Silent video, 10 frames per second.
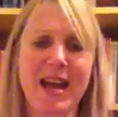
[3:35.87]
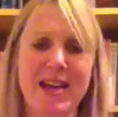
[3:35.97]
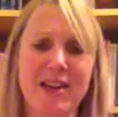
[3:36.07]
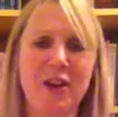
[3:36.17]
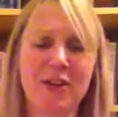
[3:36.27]

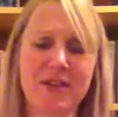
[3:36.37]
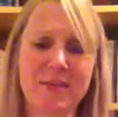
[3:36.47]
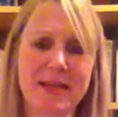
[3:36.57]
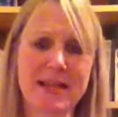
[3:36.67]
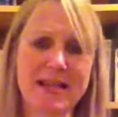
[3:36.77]
And
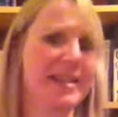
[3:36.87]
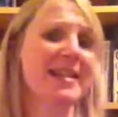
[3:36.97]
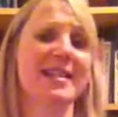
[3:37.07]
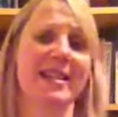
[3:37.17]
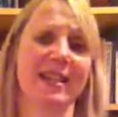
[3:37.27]
autumn has
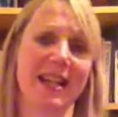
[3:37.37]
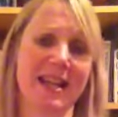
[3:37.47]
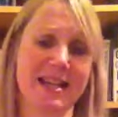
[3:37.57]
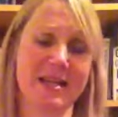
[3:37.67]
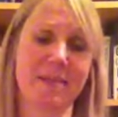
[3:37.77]
certainly
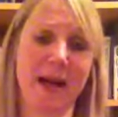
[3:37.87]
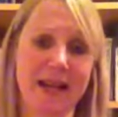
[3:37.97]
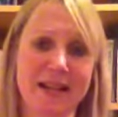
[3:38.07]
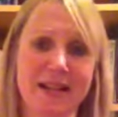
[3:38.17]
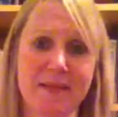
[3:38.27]

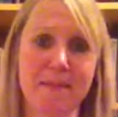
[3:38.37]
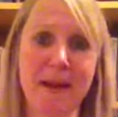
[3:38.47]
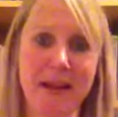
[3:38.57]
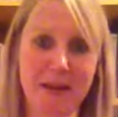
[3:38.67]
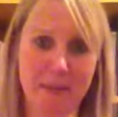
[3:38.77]
inspired
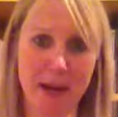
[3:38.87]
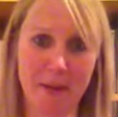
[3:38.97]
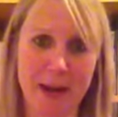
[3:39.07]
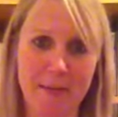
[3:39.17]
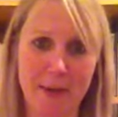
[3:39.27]
many a
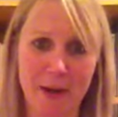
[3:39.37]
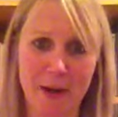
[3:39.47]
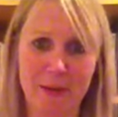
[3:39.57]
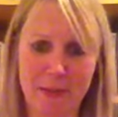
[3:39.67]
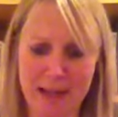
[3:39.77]
poem
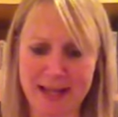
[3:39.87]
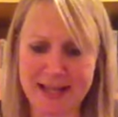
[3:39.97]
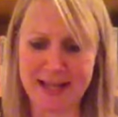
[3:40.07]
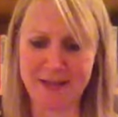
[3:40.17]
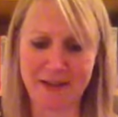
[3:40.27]
or
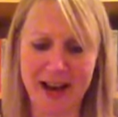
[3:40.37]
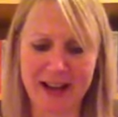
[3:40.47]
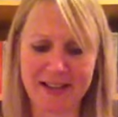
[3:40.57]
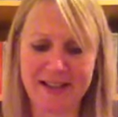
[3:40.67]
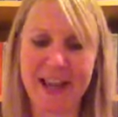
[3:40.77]
piece of
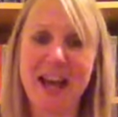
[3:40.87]
art,